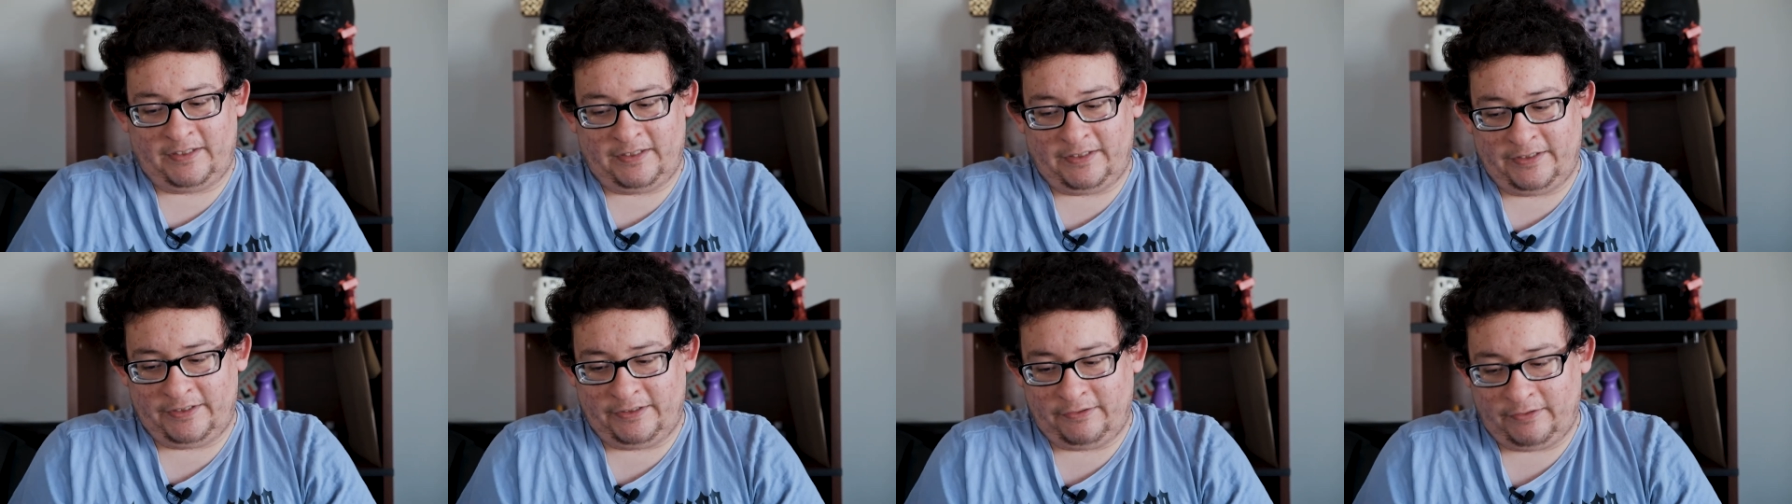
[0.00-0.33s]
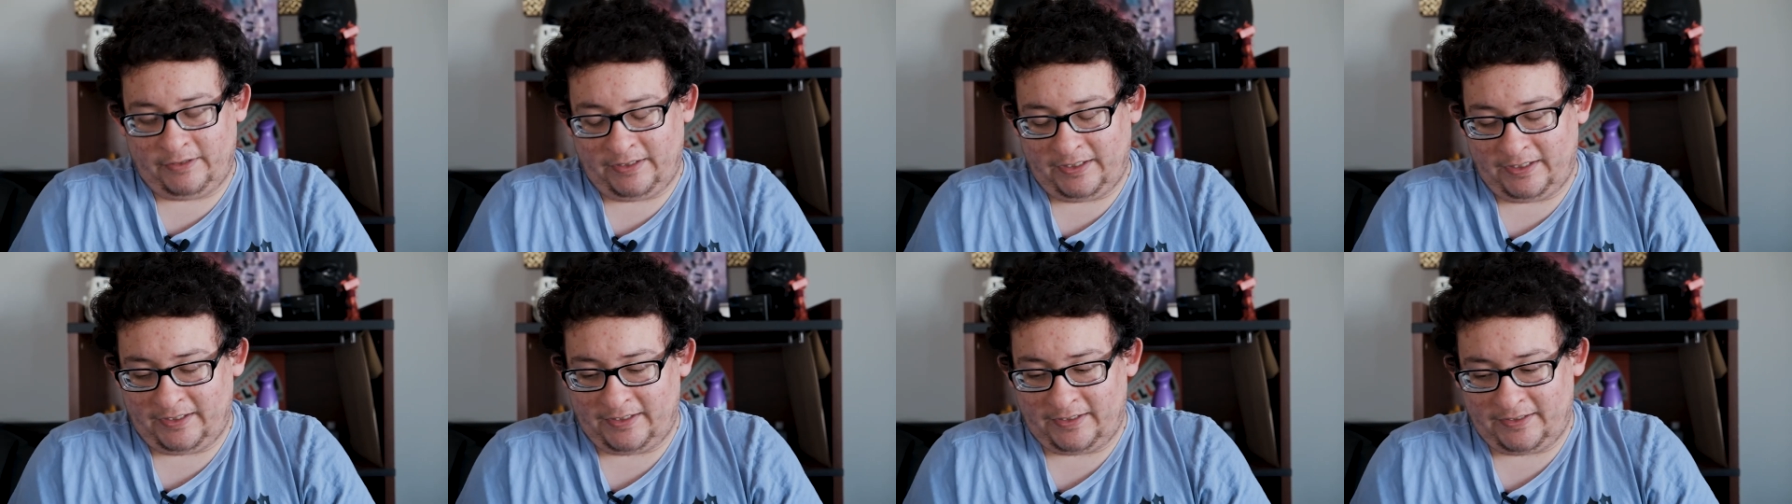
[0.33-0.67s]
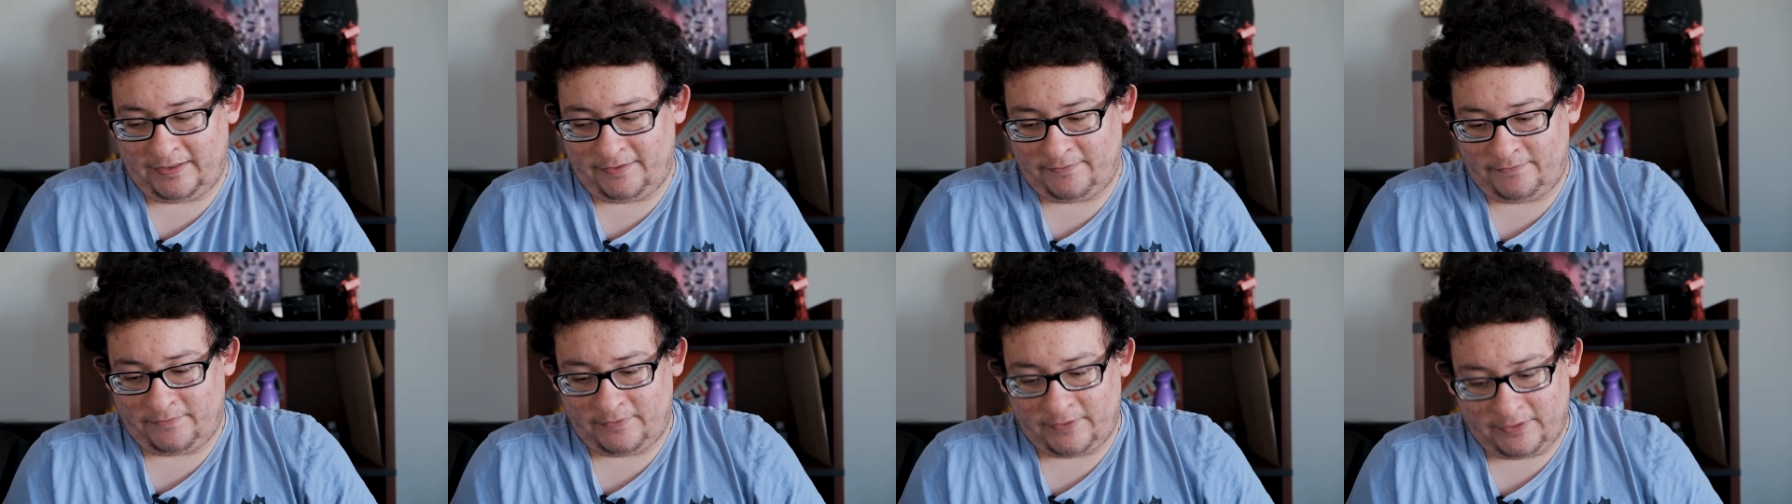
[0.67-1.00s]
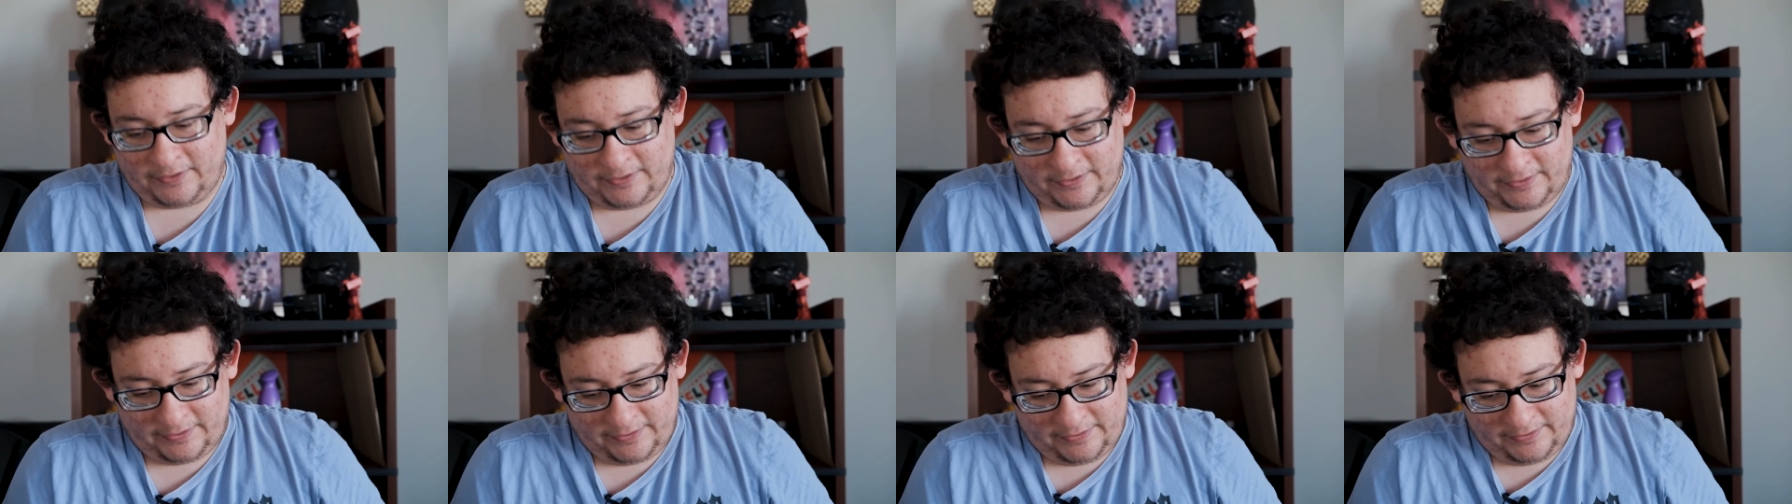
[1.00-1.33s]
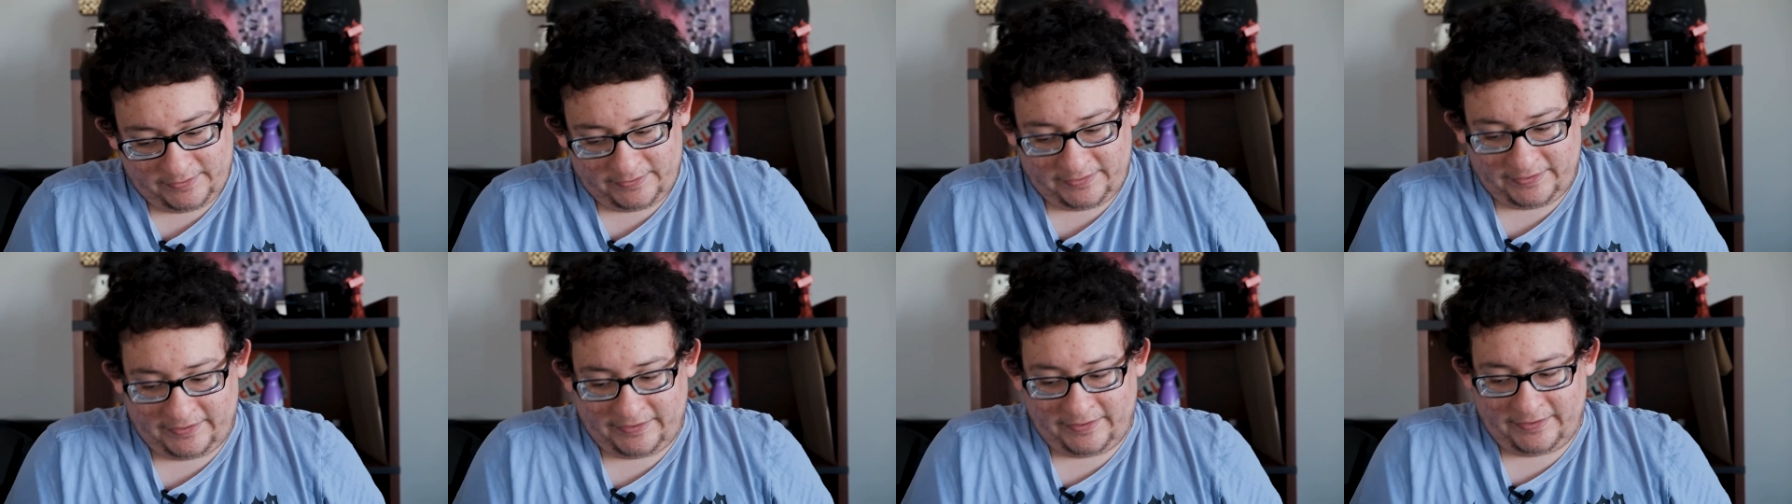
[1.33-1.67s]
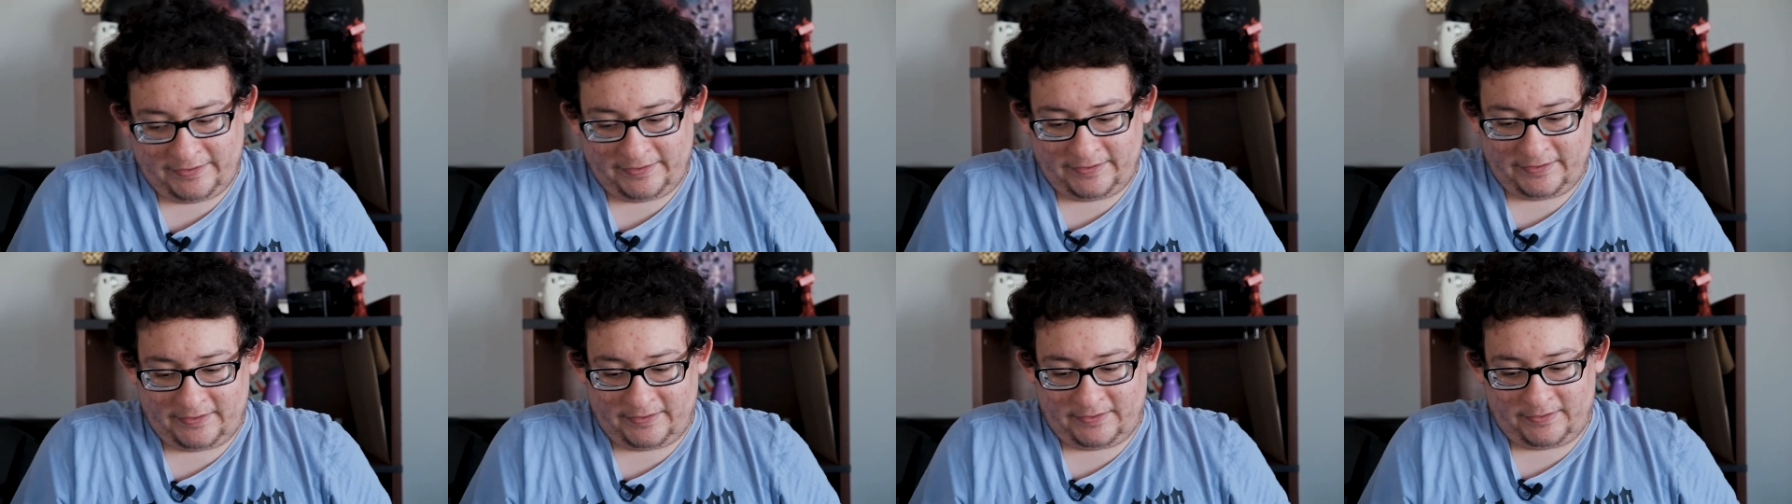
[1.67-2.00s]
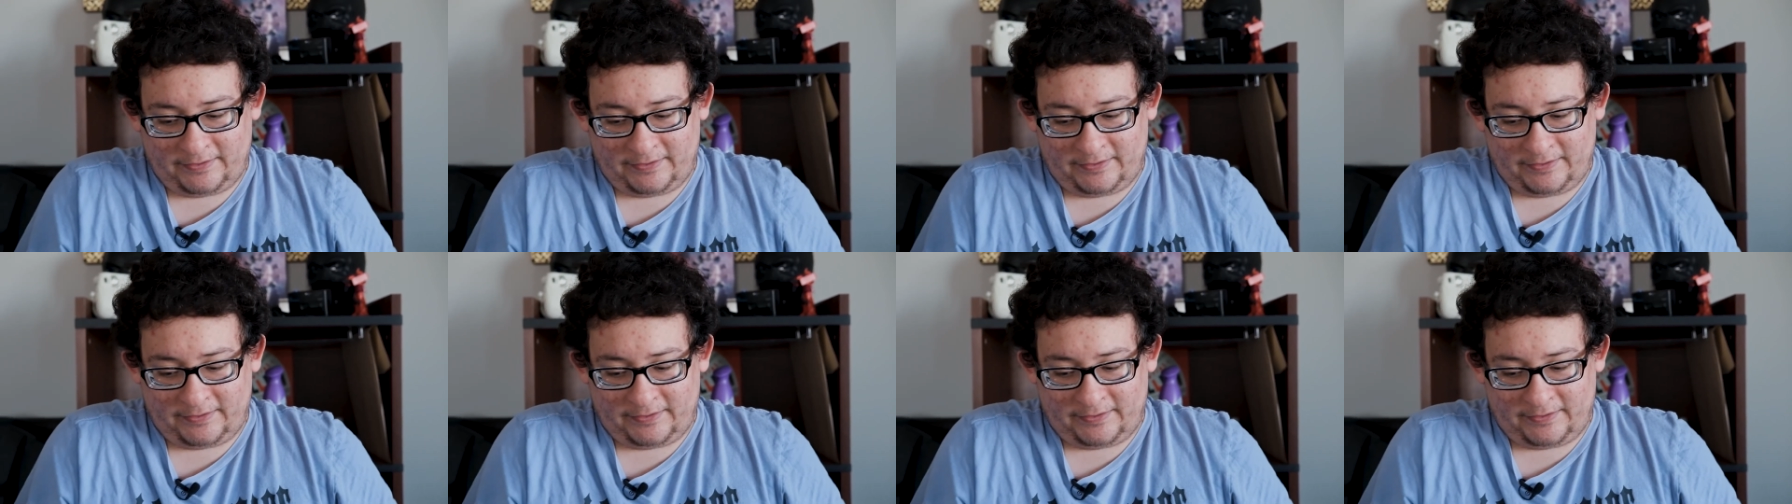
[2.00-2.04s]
you have the.